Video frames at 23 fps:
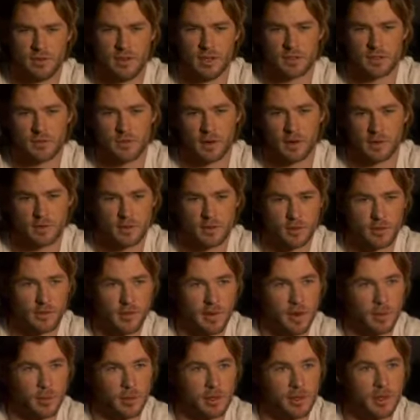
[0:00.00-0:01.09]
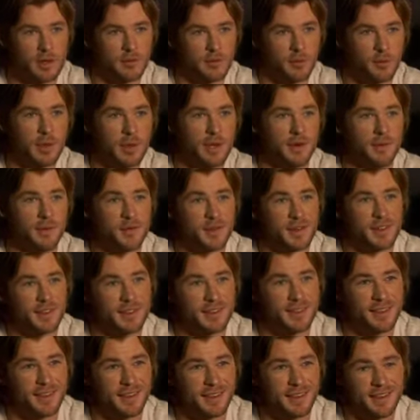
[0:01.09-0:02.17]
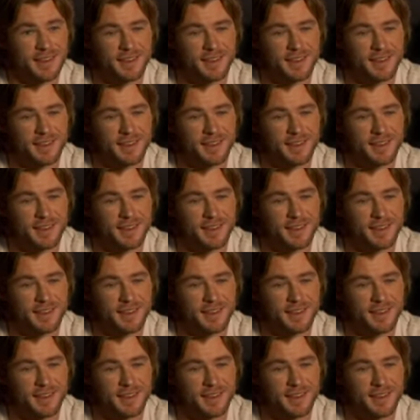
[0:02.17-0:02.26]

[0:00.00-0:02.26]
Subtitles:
dysfunctional family you'd ever meet, I think.